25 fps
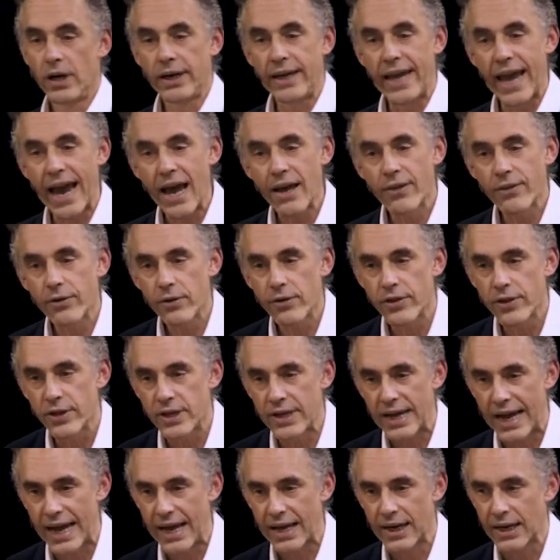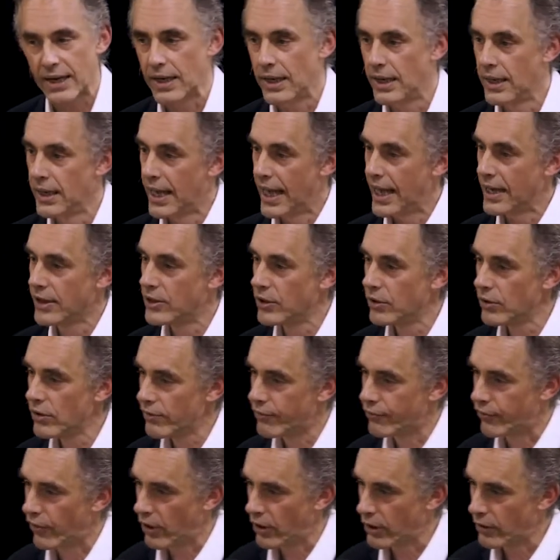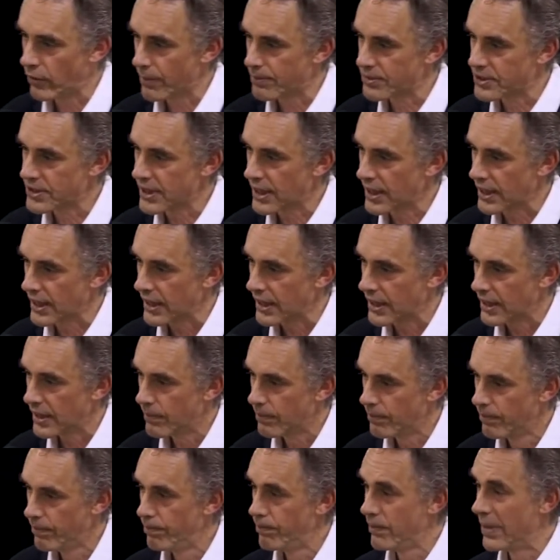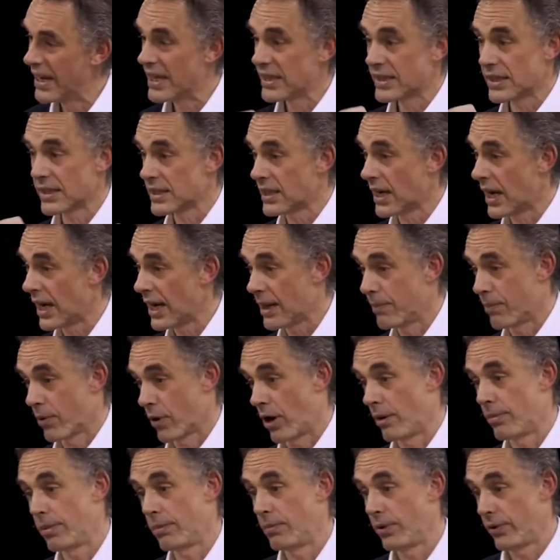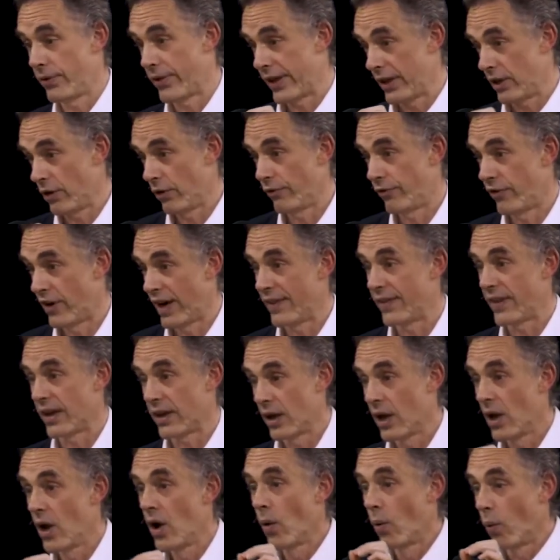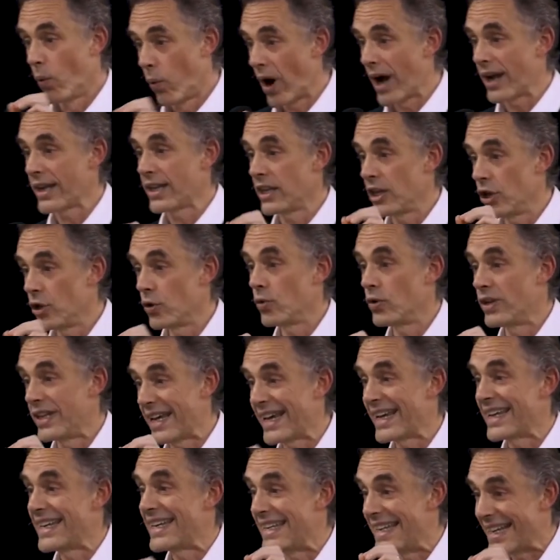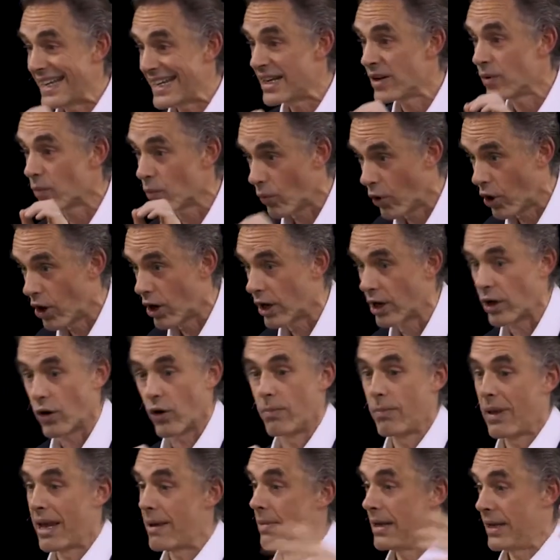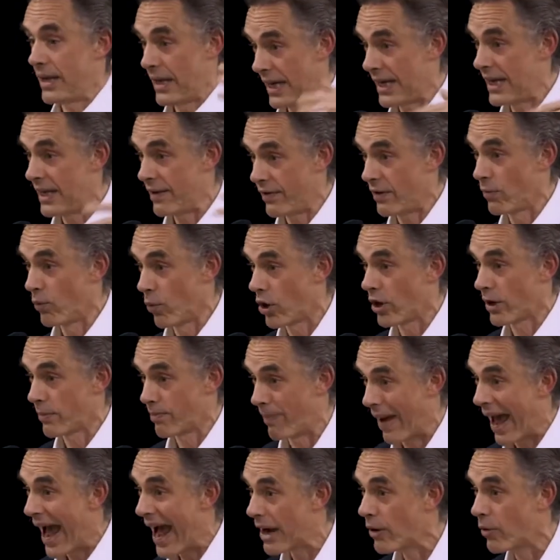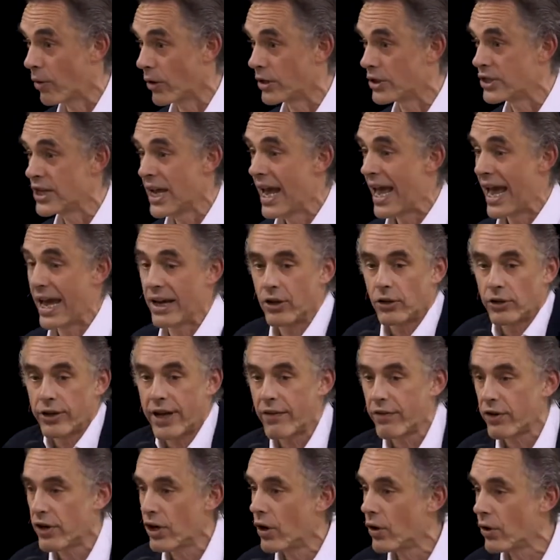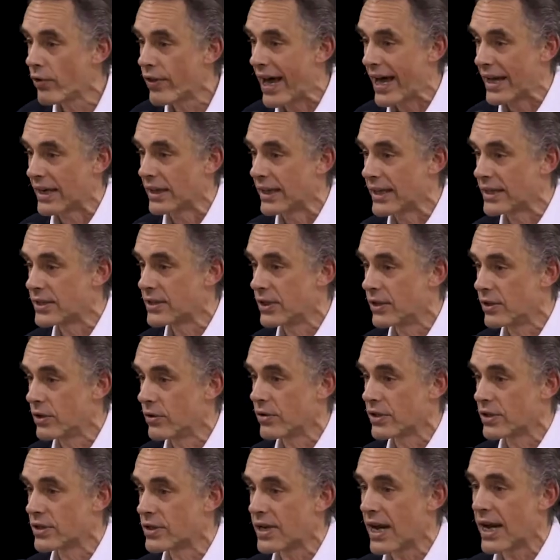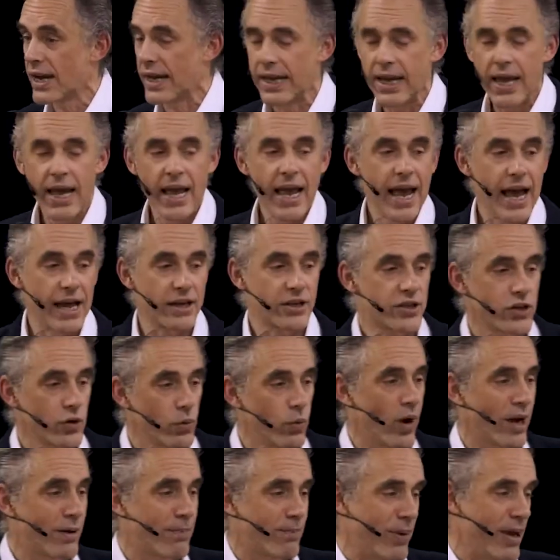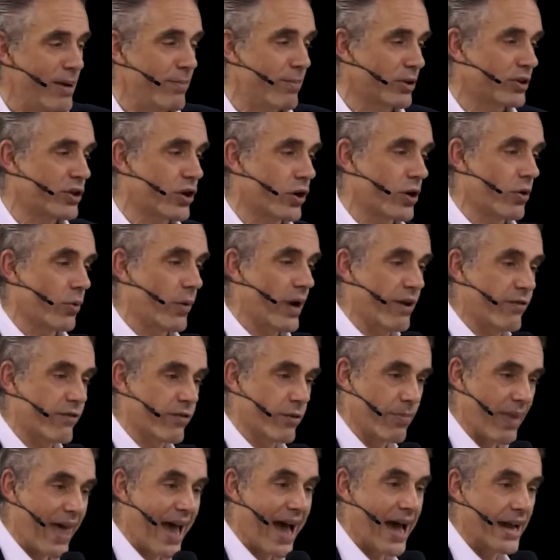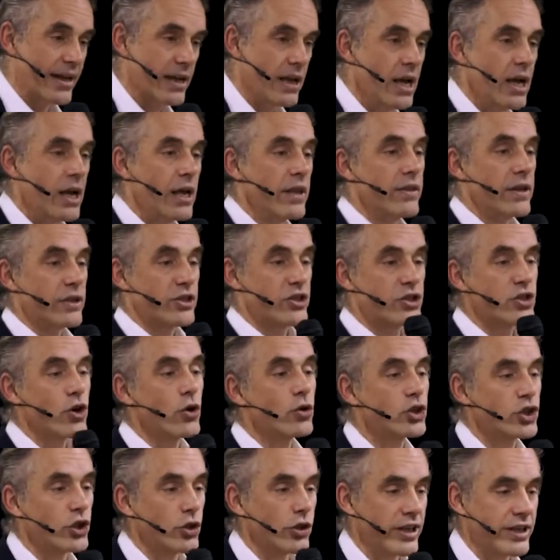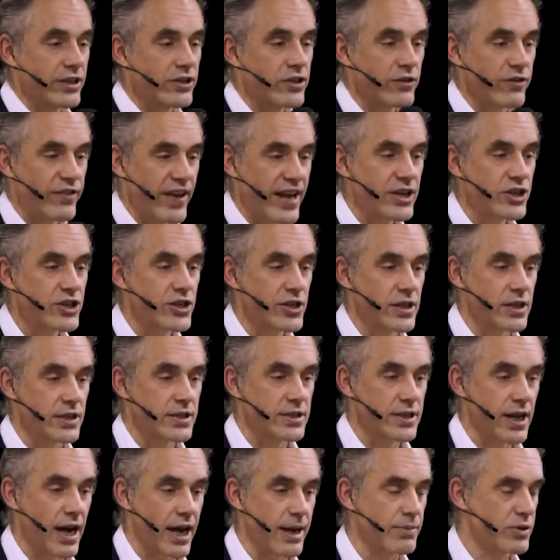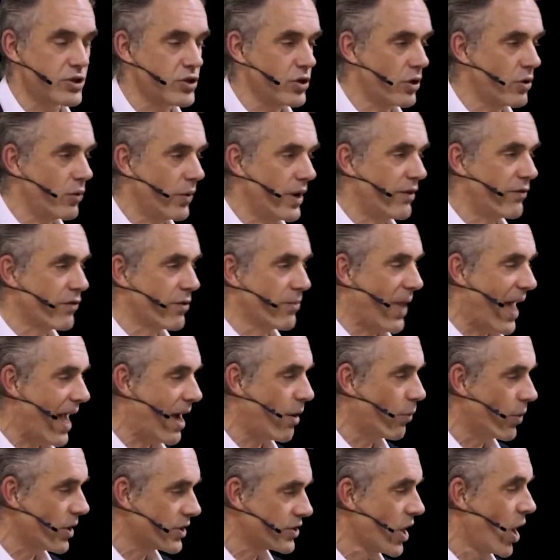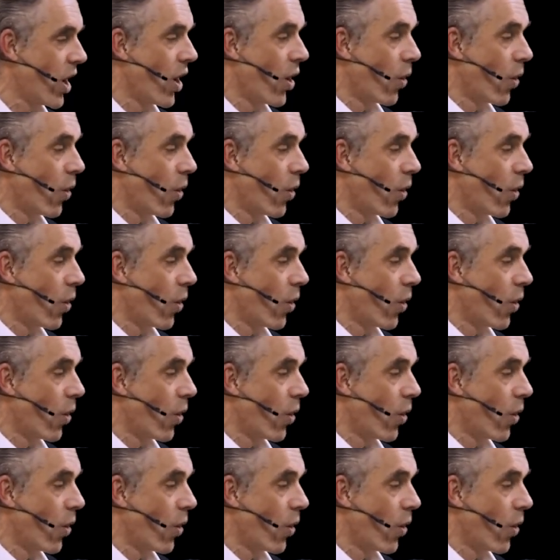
gather the data and do the follow-up study. Because it's highly probable that you'll find that what you did didn't work, or maybe it even worked backwards. And you'll never know that unless you do the study. And so what people took away from that, the social interventionist types took away from that was,